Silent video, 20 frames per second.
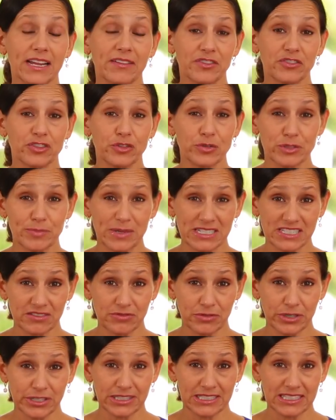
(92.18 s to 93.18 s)
if they're too
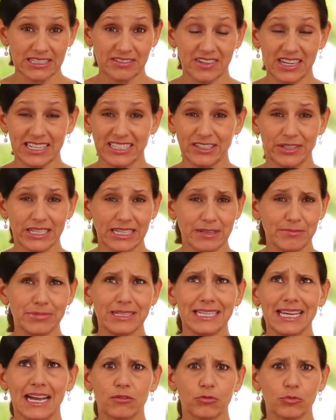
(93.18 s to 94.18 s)
expensive where you live, I know they can
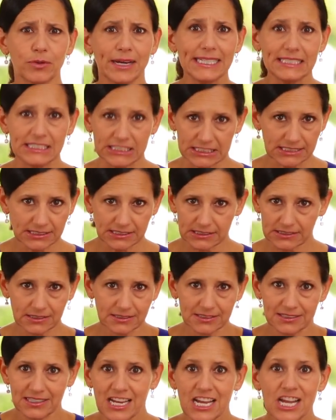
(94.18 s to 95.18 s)
be outrageous.
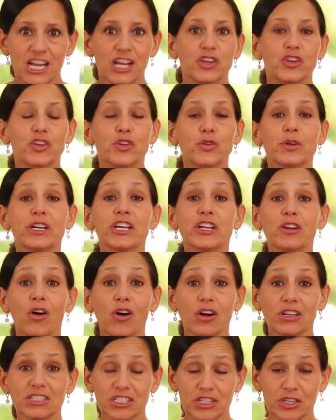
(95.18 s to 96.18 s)
You can
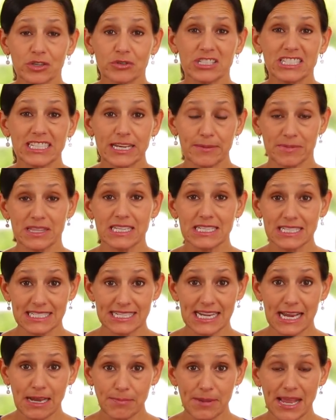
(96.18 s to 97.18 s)
also skip this
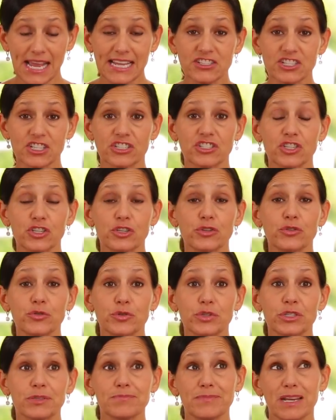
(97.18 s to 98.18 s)
step and just
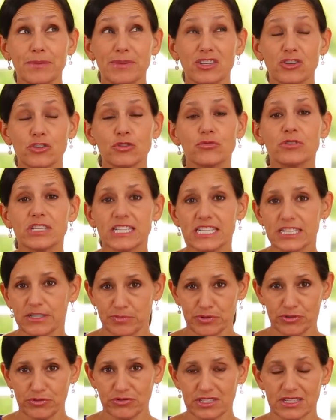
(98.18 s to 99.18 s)
use maybe 2
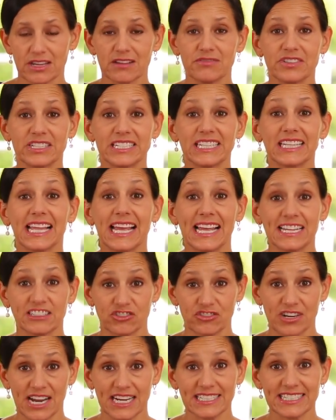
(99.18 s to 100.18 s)
teaspoons of vanilla
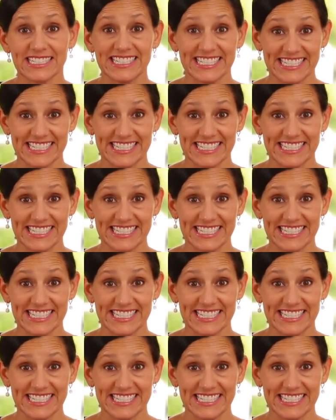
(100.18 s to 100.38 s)
extract